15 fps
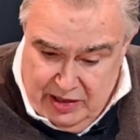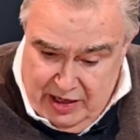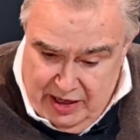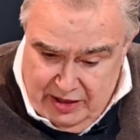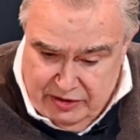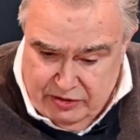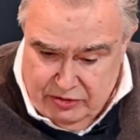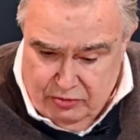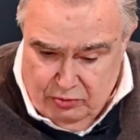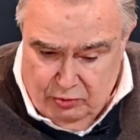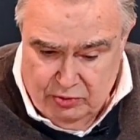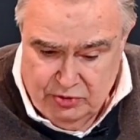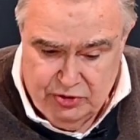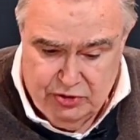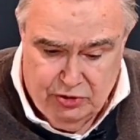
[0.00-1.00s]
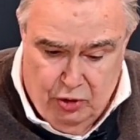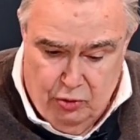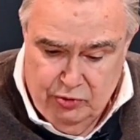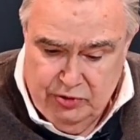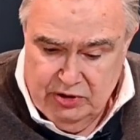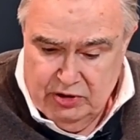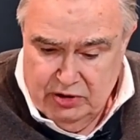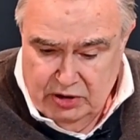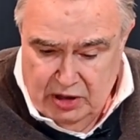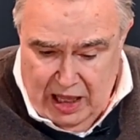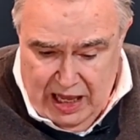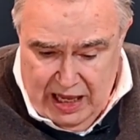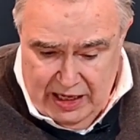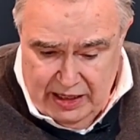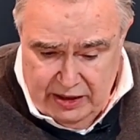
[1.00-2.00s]
death or slow
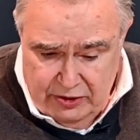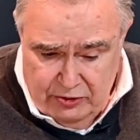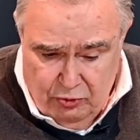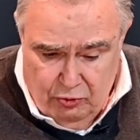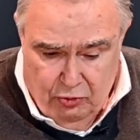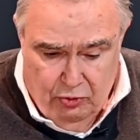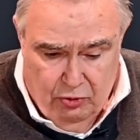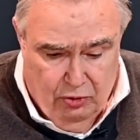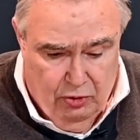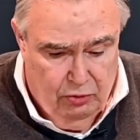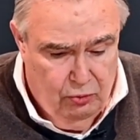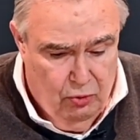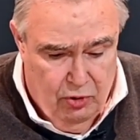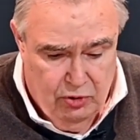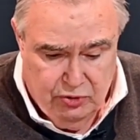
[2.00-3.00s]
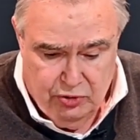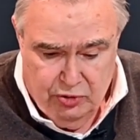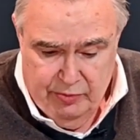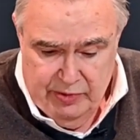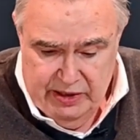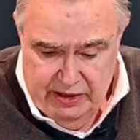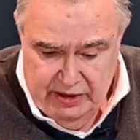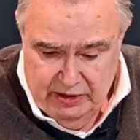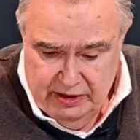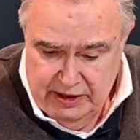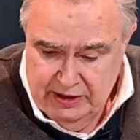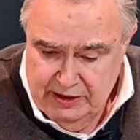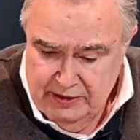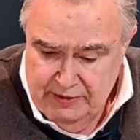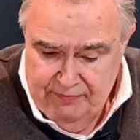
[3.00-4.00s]
decline or long-term
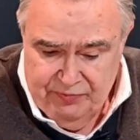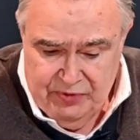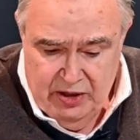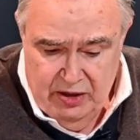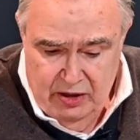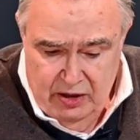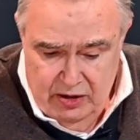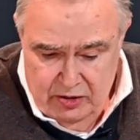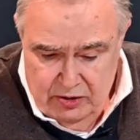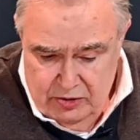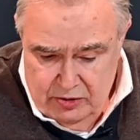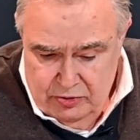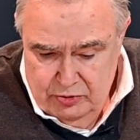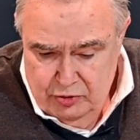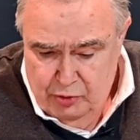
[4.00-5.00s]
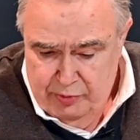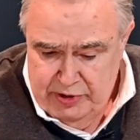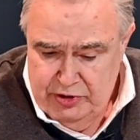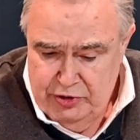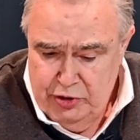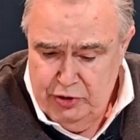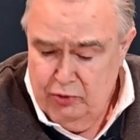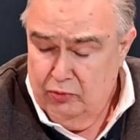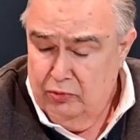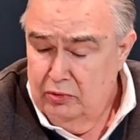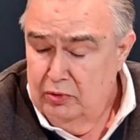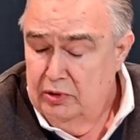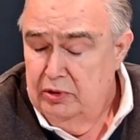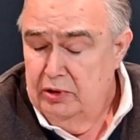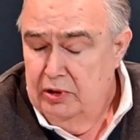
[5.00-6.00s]
healing? Nobody knew.
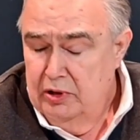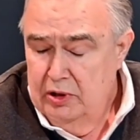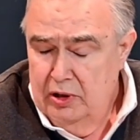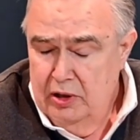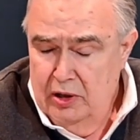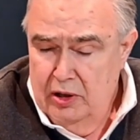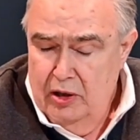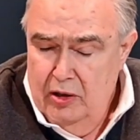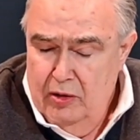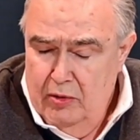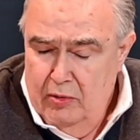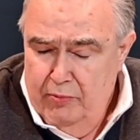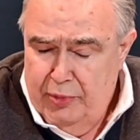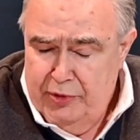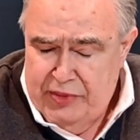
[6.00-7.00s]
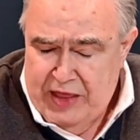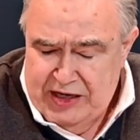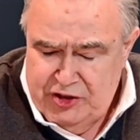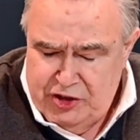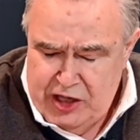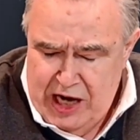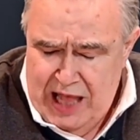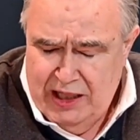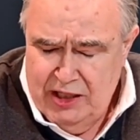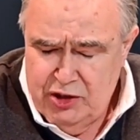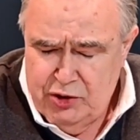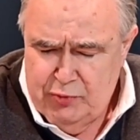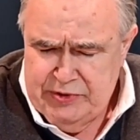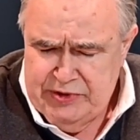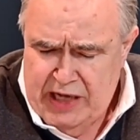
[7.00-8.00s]
But that
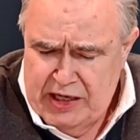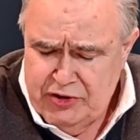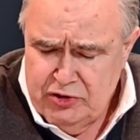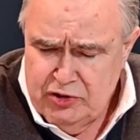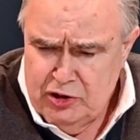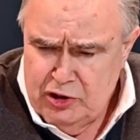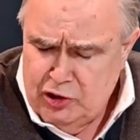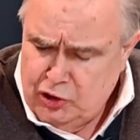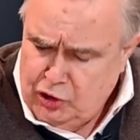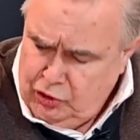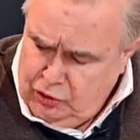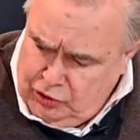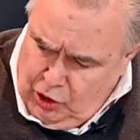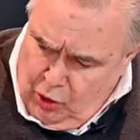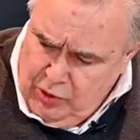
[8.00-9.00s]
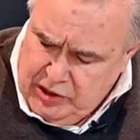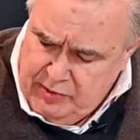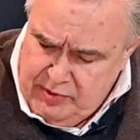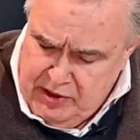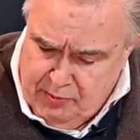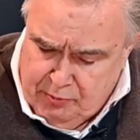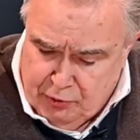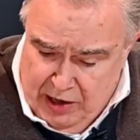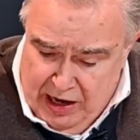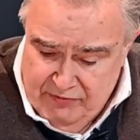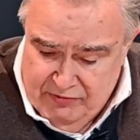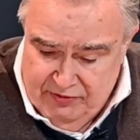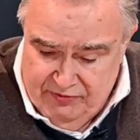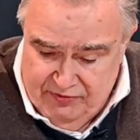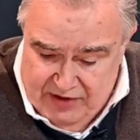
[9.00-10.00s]
challenge was not just going to be a
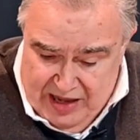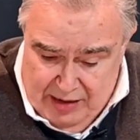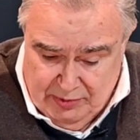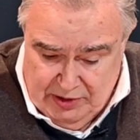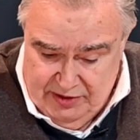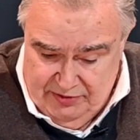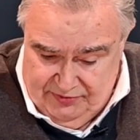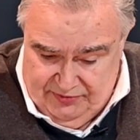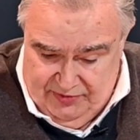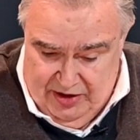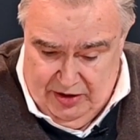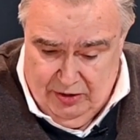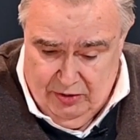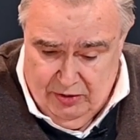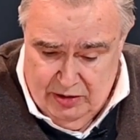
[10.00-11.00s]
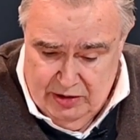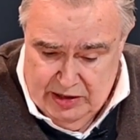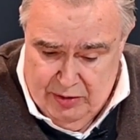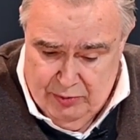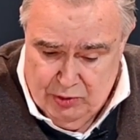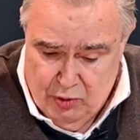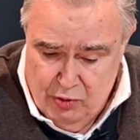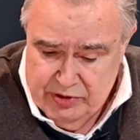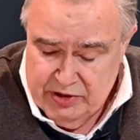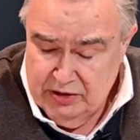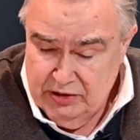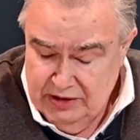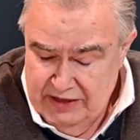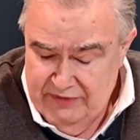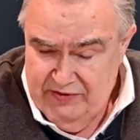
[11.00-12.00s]
private family affair. They were going to
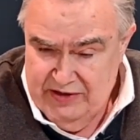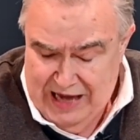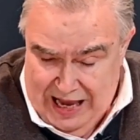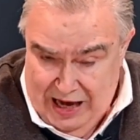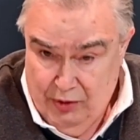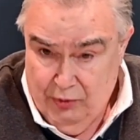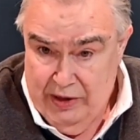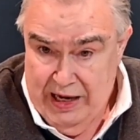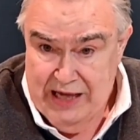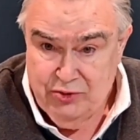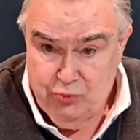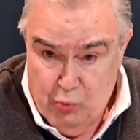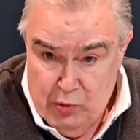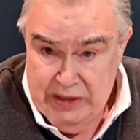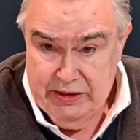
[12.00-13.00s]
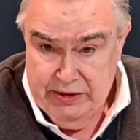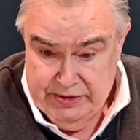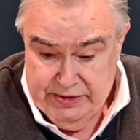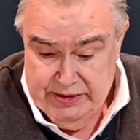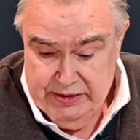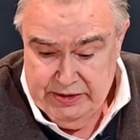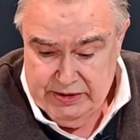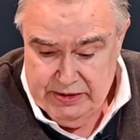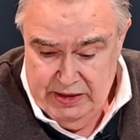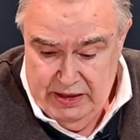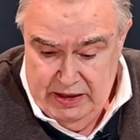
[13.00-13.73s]
live it out as witnesses